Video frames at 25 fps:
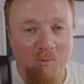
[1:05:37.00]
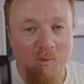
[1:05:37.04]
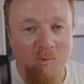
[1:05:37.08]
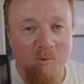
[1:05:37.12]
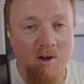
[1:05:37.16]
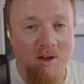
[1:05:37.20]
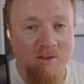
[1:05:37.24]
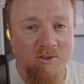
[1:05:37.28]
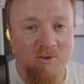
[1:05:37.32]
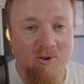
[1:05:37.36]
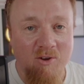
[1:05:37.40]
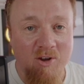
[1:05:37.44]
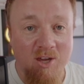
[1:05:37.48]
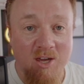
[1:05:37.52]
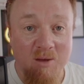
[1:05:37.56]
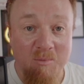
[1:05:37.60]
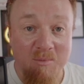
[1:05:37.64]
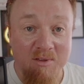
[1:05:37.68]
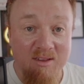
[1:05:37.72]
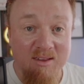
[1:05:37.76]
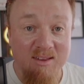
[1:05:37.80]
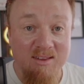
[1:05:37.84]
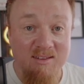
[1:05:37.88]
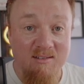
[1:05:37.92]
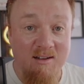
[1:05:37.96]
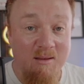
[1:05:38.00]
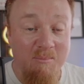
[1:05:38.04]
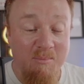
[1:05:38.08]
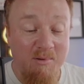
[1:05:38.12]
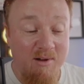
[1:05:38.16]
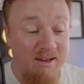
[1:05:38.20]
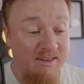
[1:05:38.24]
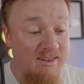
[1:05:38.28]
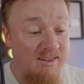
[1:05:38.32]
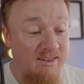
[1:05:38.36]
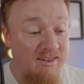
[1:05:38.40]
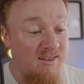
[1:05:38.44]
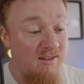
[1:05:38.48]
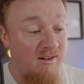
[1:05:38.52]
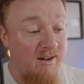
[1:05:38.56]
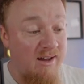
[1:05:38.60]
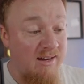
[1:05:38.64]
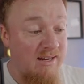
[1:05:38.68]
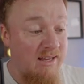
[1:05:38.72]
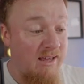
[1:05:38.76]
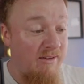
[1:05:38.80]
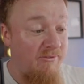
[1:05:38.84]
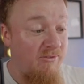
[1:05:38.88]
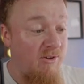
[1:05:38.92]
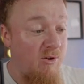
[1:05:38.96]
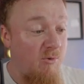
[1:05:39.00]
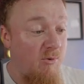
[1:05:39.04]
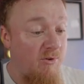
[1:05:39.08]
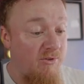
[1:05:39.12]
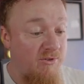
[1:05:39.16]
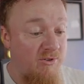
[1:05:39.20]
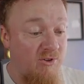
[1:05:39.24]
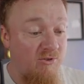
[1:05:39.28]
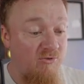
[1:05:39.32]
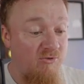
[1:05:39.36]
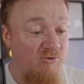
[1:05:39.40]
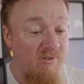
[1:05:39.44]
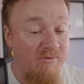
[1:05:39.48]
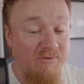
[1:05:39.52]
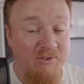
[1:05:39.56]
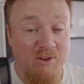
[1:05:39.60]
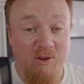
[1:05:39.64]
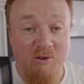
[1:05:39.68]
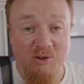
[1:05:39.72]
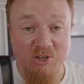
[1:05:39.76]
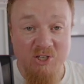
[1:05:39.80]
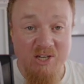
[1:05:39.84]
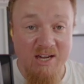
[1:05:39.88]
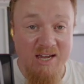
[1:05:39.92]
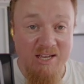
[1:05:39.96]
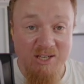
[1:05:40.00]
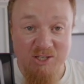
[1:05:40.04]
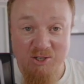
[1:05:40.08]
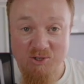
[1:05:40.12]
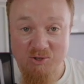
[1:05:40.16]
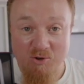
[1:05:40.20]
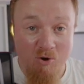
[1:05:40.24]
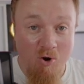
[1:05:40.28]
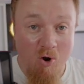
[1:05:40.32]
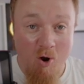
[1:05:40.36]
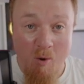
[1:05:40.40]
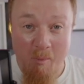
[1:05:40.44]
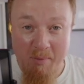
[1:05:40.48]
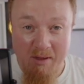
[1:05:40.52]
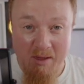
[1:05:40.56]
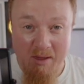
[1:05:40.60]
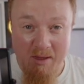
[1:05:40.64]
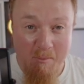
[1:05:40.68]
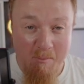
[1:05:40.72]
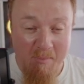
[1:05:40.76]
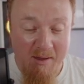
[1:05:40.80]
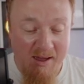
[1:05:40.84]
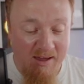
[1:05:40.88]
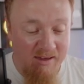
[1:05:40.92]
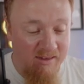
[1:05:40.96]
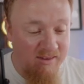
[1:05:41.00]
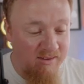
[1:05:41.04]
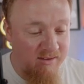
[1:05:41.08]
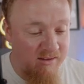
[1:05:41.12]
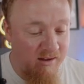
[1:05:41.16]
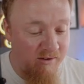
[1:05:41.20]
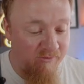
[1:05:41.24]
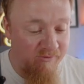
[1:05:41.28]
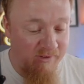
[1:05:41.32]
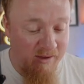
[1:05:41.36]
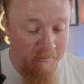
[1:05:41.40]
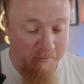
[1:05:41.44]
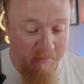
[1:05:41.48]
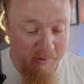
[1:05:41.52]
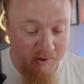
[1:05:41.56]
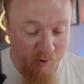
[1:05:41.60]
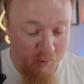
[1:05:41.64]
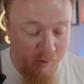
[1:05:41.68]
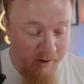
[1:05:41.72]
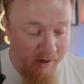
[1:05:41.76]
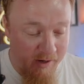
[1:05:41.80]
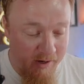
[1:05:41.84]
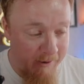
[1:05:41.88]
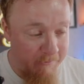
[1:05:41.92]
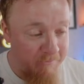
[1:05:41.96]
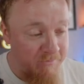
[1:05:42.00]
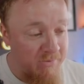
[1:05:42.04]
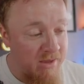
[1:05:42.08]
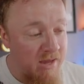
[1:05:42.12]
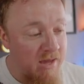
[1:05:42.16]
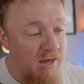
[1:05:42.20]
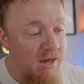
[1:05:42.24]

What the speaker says: of Word documents side by side if you want to review changes or copy and paste stuff in between.